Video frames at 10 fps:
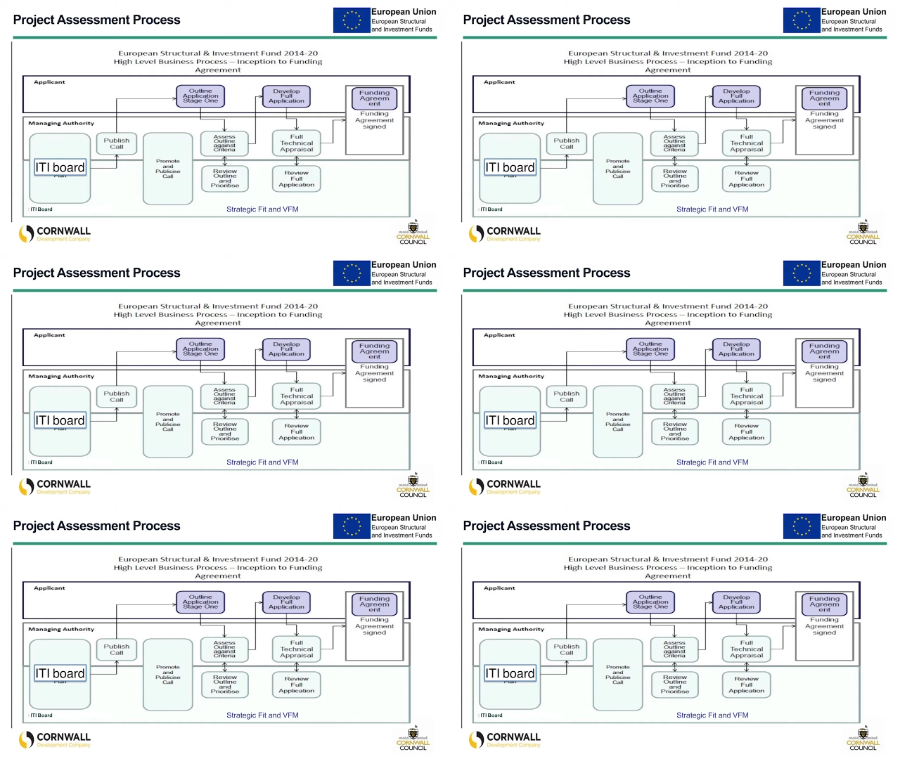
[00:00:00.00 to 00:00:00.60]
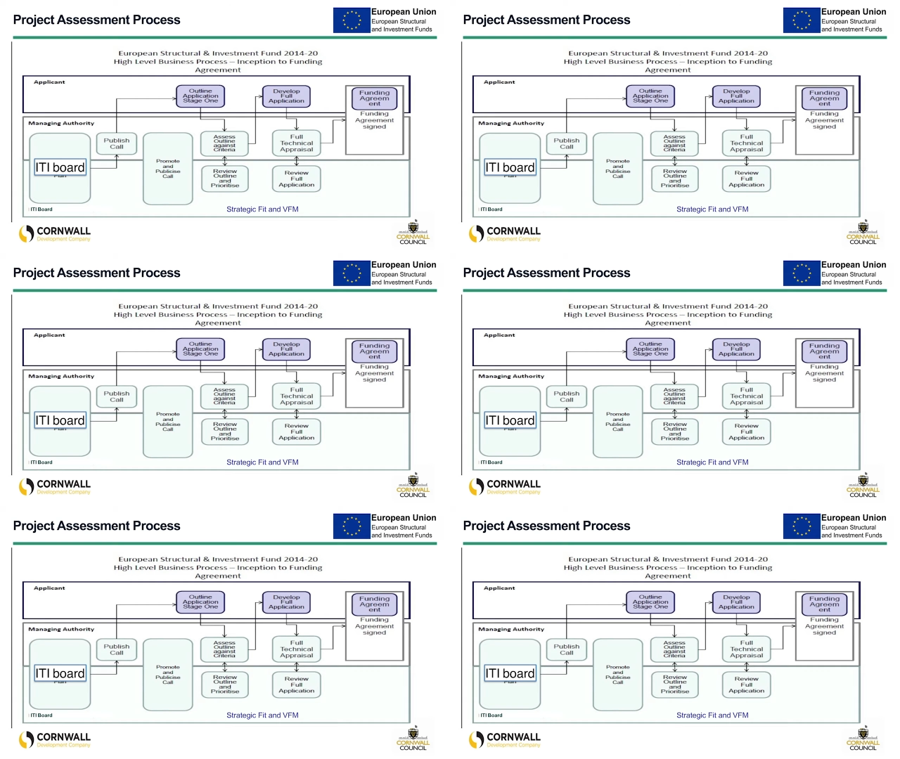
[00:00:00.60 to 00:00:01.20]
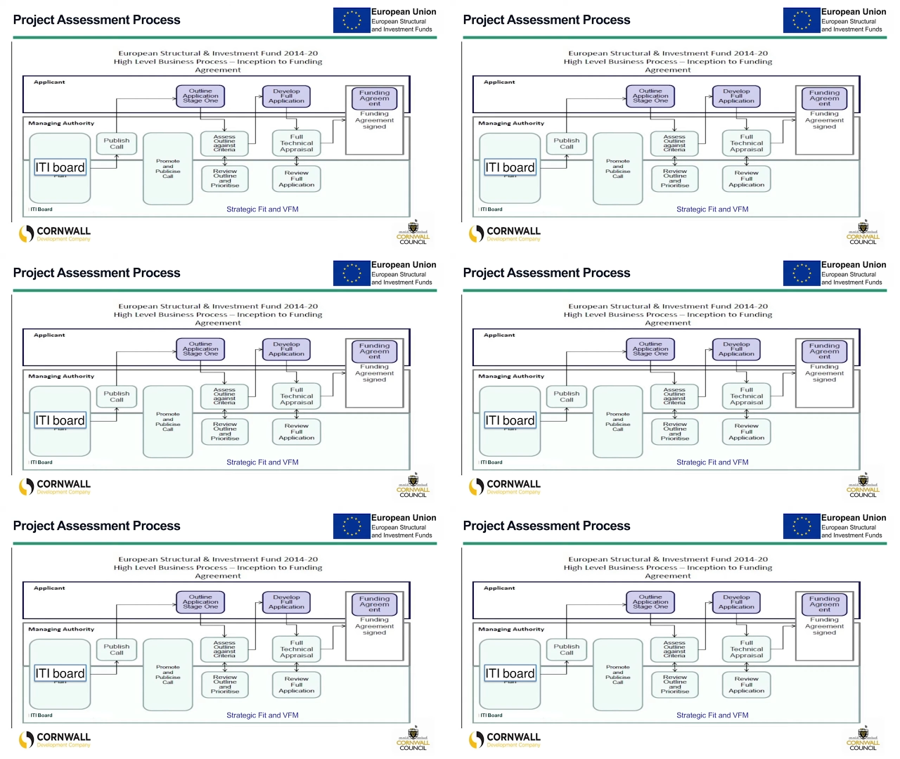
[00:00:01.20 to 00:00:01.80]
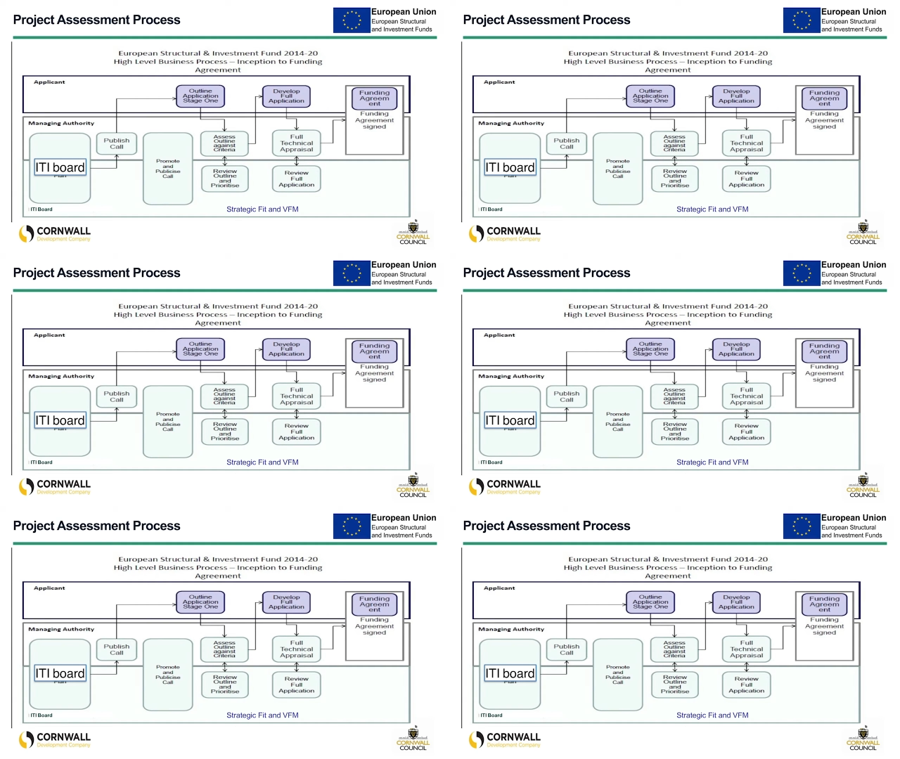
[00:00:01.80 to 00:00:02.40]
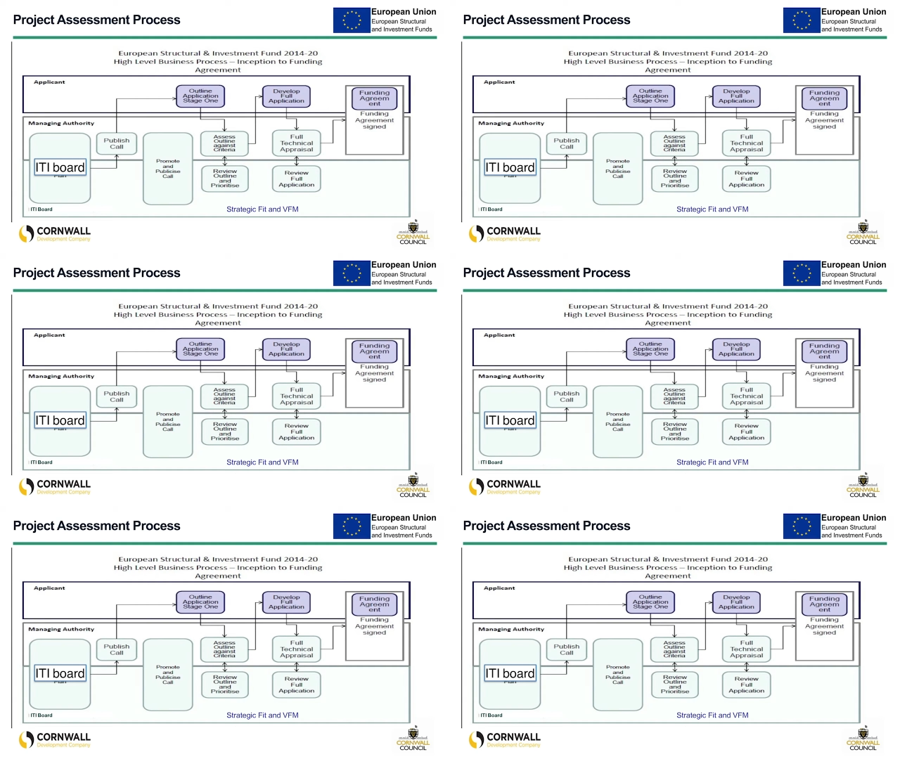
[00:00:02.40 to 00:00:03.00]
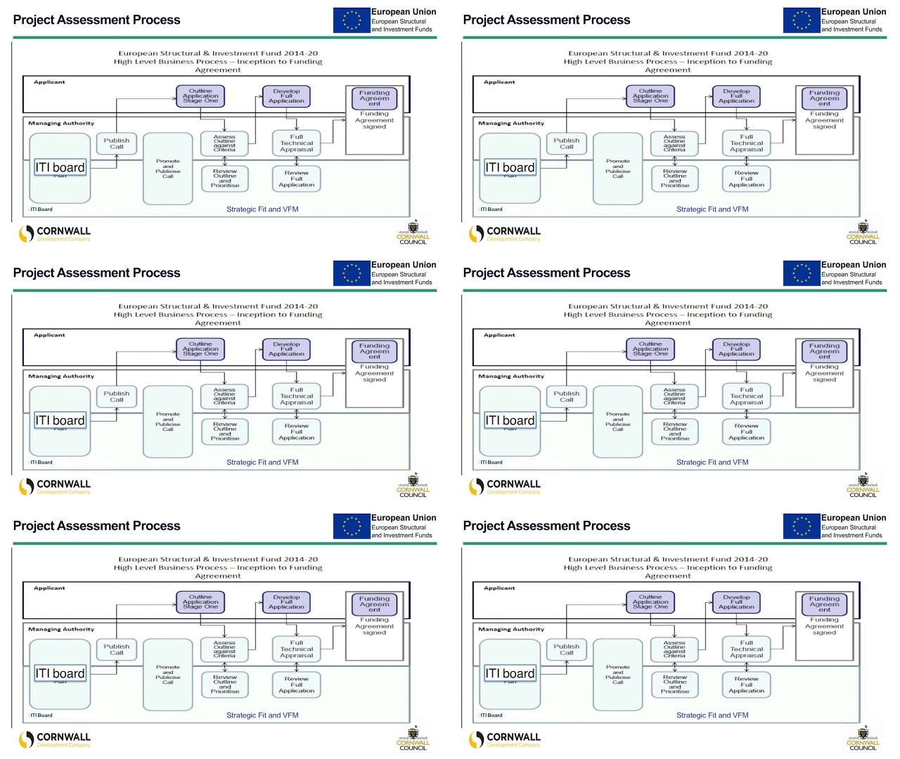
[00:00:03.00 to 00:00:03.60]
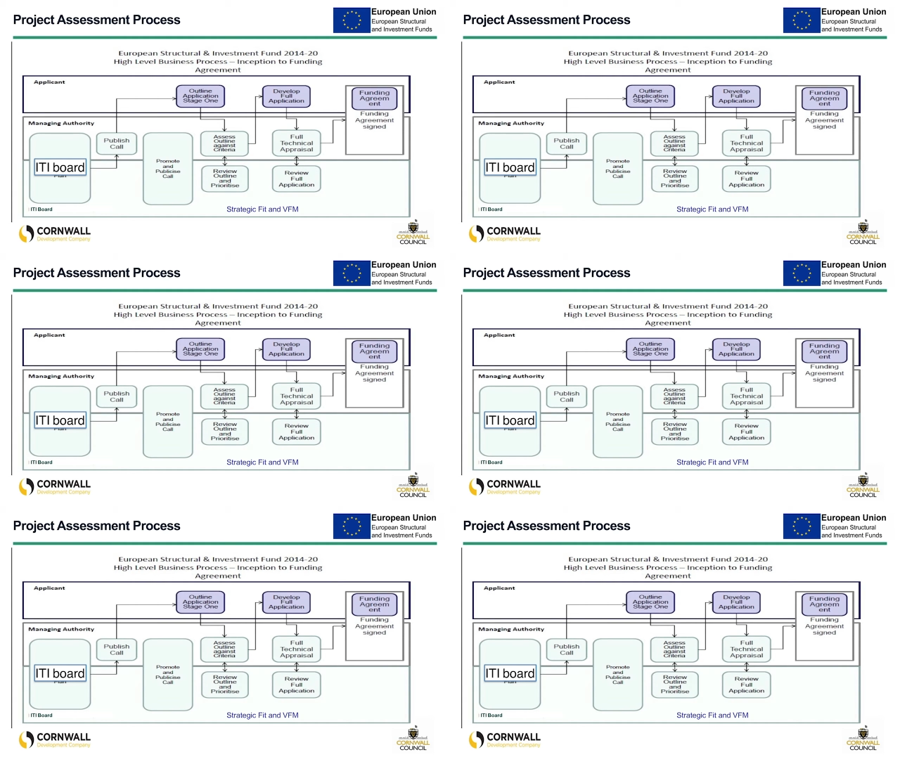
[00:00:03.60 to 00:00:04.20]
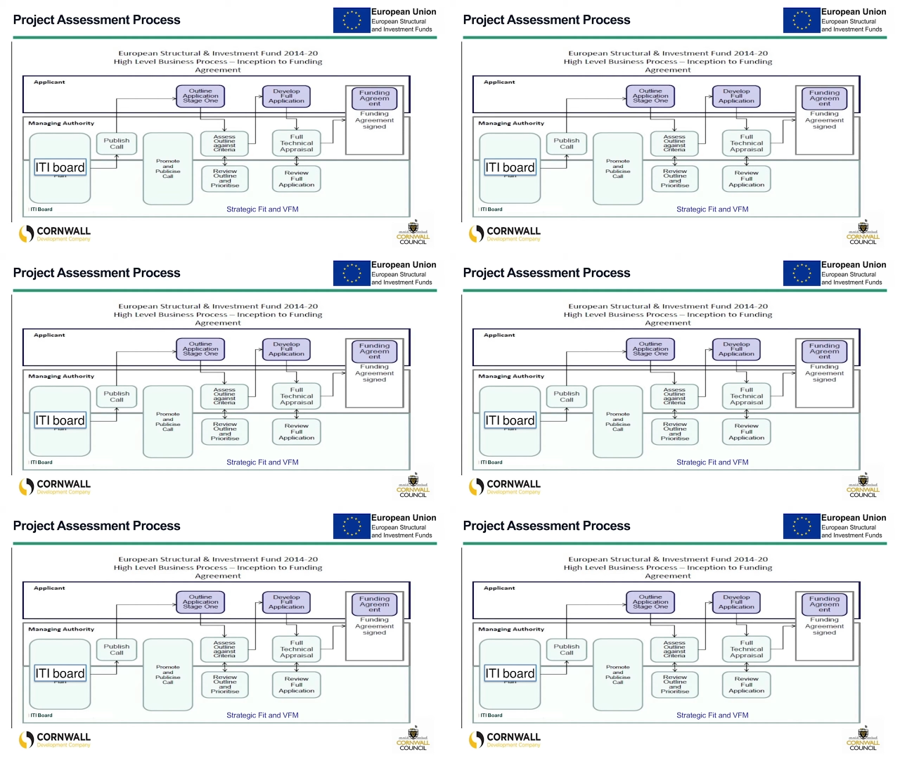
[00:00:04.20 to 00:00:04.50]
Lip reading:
(no speaker visible)